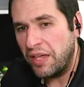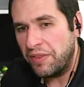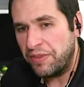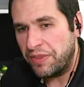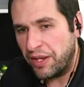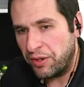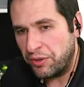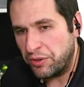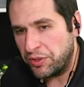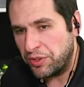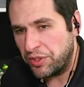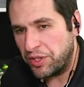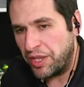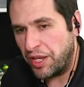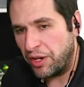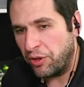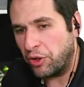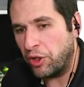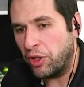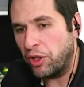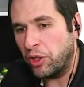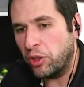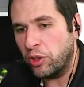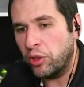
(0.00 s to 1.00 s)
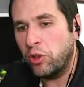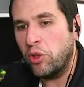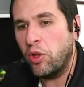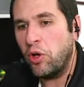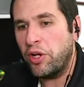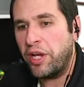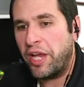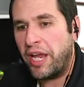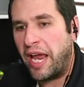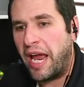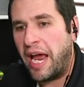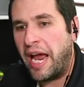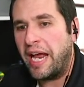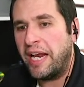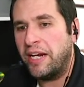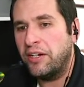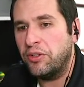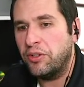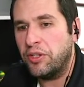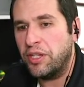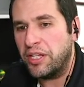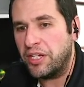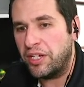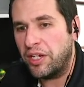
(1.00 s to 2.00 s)
there's they're going to look
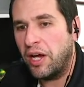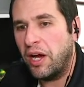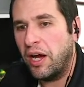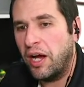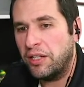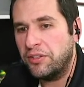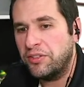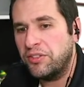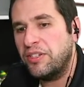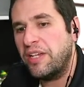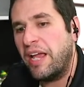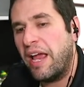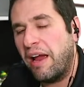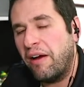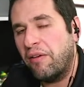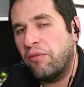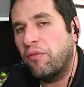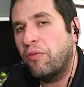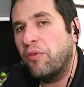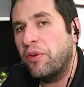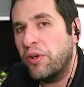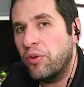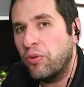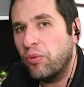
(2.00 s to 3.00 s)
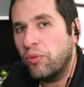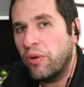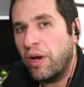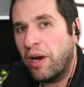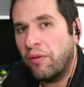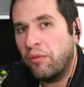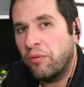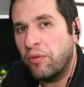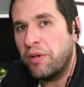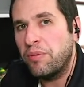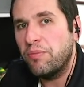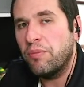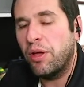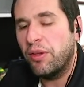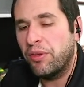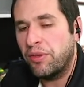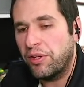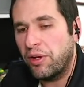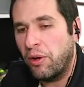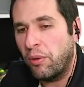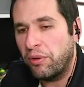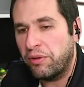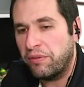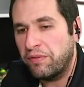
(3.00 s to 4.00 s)
at the cuts every every
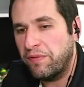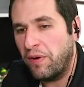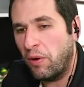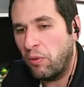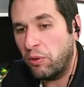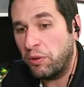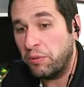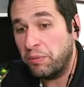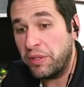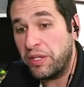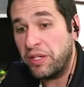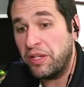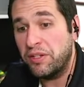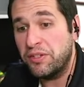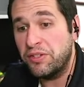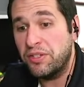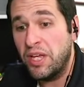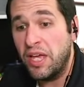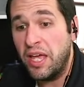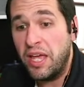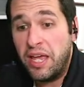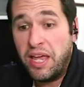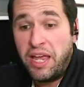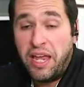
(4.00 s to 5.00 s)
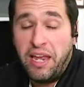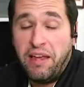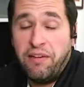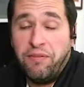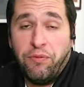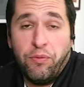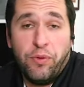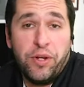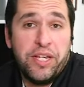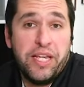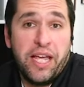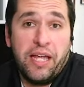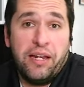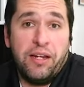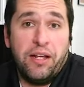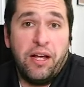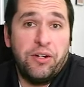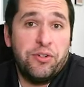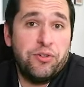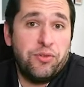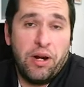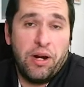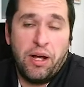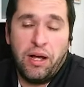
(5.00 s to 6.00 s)
month going forward because if we get
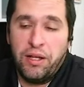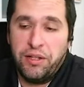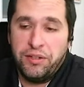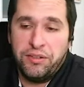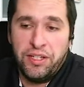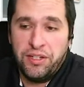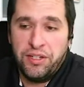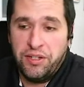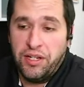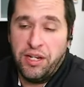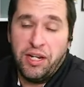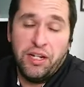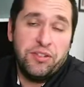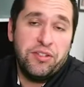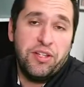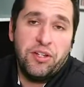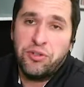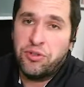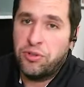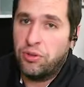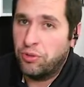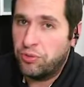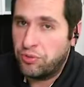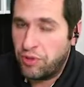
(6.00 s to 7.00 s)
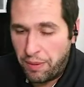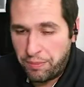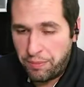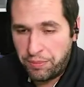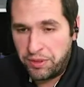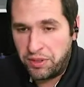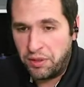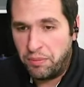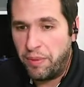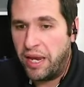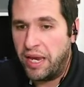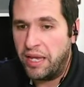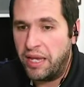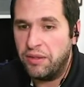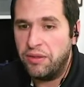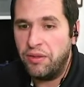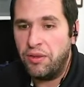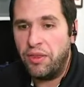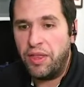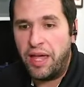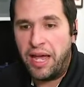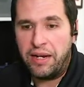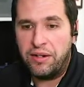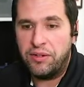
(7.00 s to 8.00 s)
a drop an additional drop in demand,
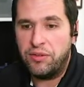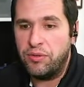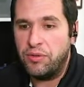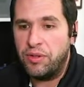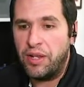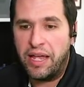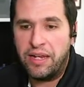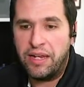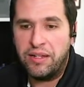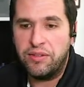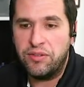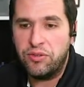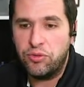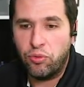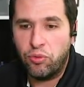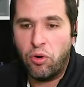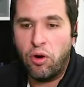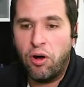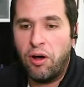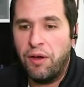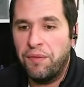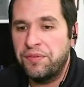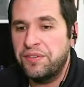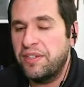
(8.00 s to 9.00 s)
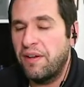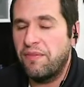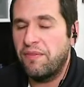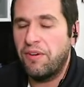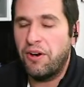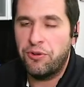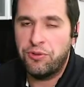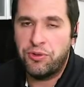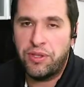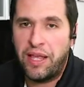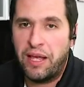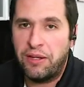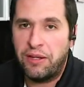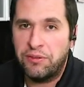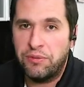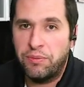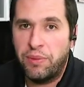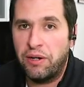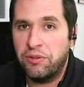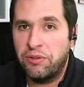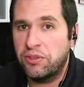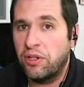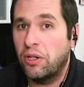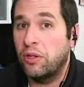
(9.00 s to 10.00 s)
that that draw of seven hundred thousand
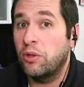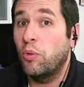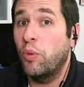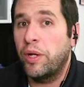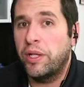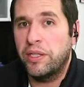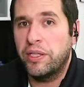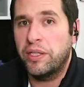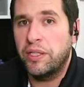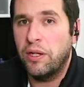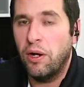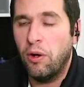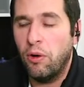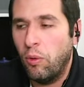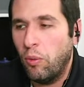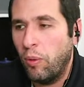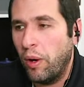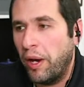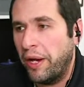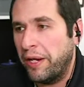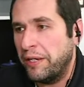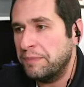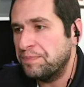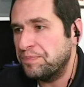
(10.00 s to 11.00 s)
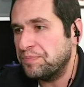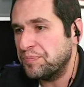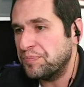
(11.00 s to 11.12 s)
barrels could quickly go away.